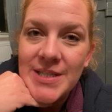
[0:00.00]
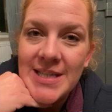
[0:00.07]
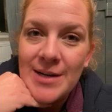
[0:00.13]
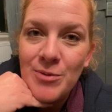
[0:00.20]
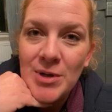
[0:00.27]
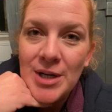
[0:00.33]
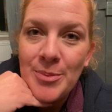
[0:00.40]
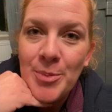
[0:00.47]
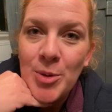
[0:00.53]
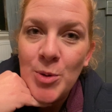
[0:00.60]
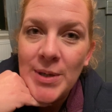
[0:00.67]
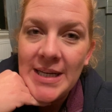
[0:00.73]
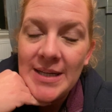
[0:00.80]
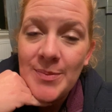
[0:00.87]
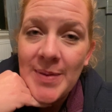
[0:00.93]
that were
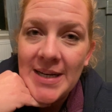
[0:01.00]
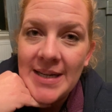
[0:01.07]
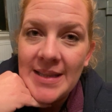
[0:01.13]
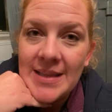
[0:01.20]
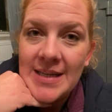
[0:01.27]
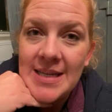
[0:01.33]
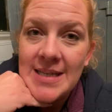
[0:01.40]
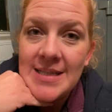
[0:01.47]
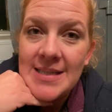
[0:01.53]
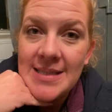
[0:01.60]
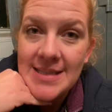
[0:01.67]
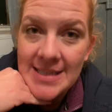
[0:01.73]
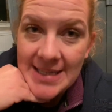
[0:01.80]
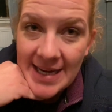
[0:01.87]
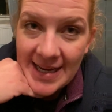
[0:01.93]
appointed by the
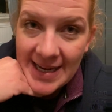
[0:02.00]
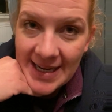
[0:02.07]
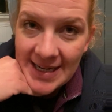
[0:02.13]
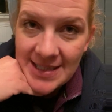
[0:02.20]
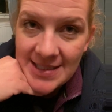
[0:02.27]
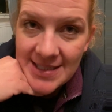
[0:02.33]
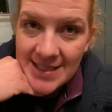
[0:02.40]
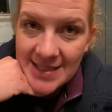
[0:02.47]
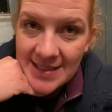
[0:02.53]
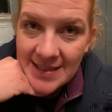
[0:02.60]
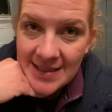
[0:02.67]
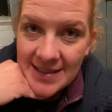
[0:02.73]
state,